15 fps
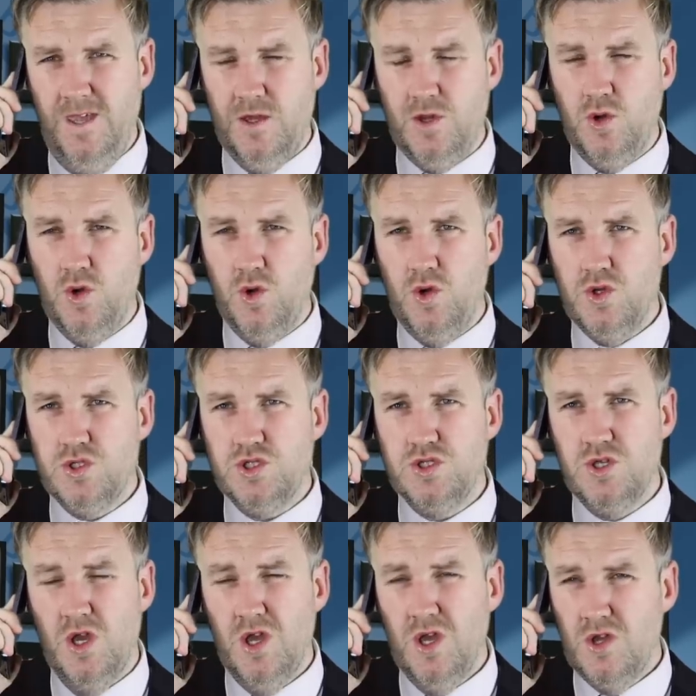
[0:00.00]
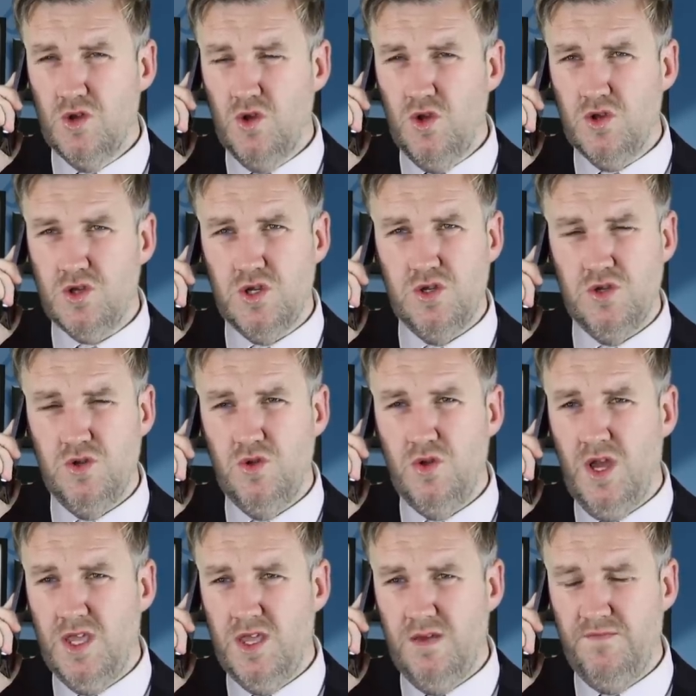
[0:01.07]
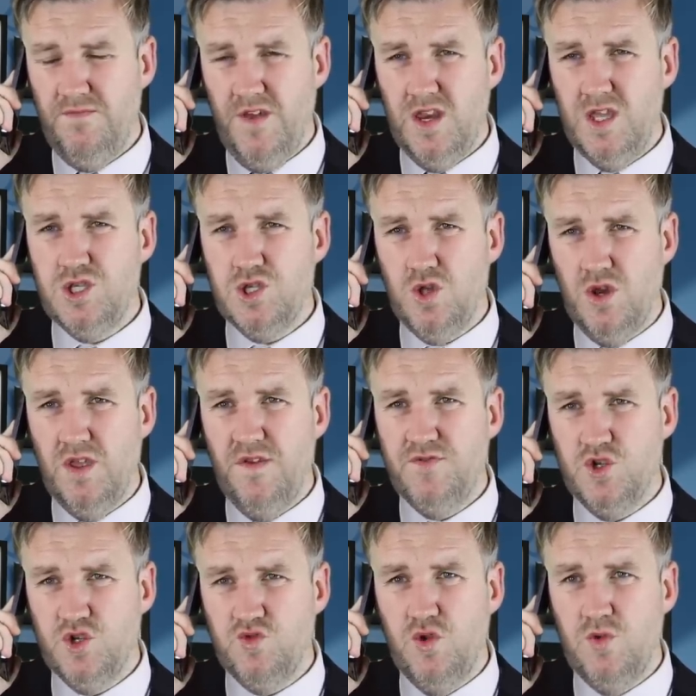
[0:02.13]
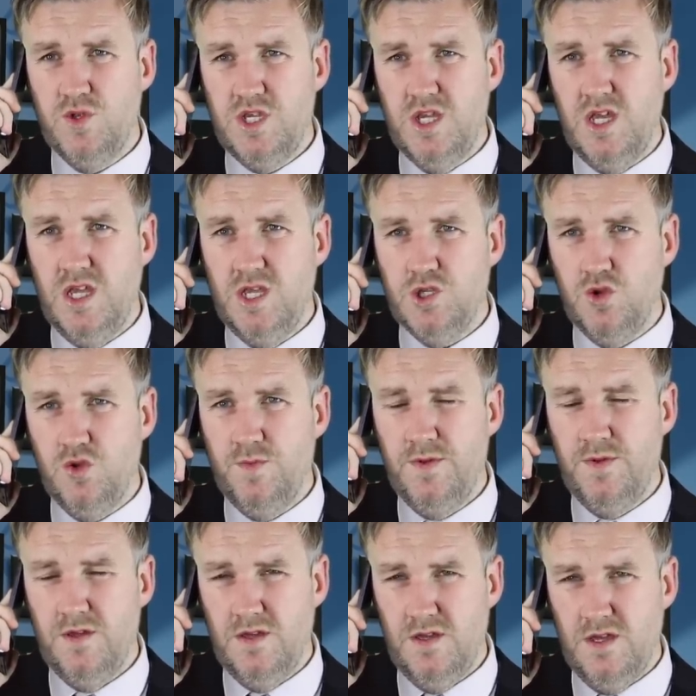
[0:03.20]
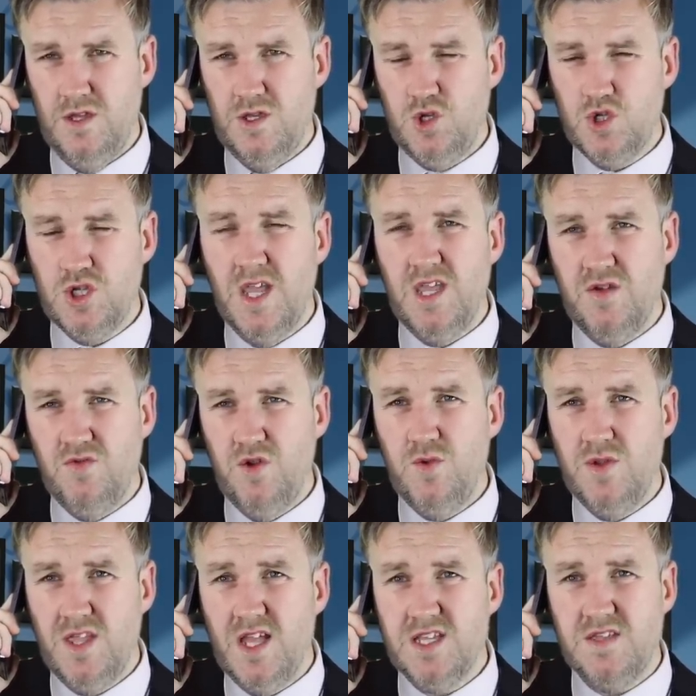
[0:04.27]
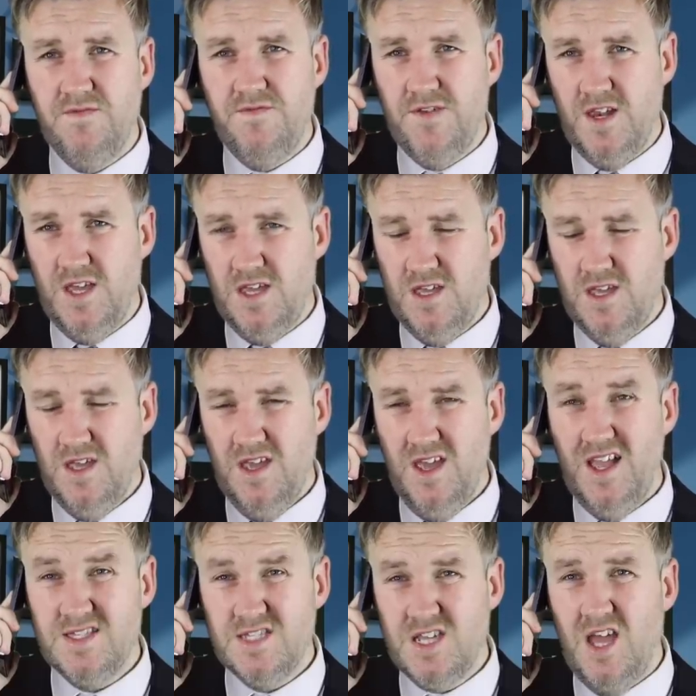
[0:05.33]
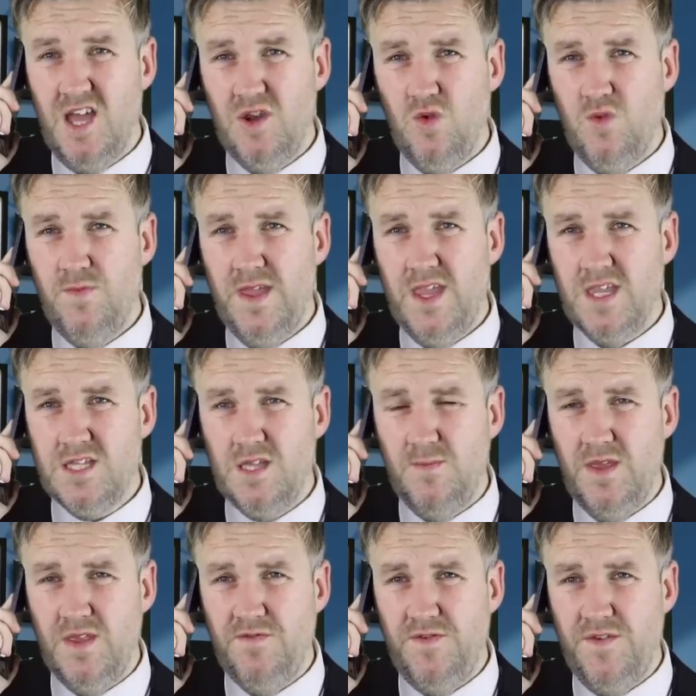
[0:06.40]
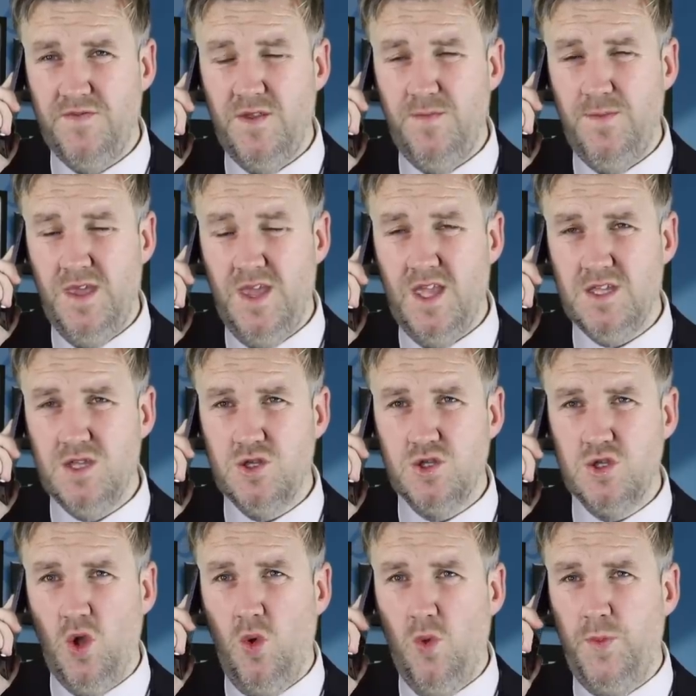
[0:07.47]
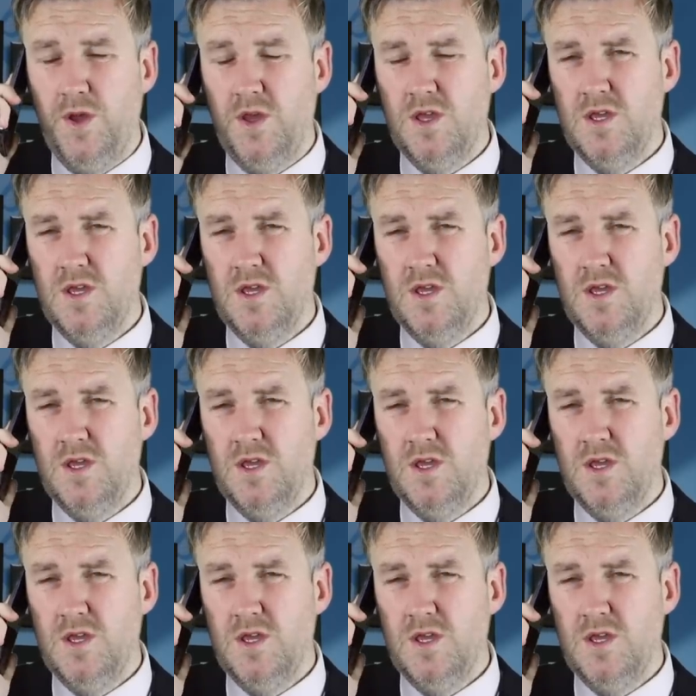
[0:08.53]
Course. Look, Unai, I'm very sorry I've just ruined your eardrum, just like I ruined Aston Villa and Tyrone Mings, the big 50p headed dope.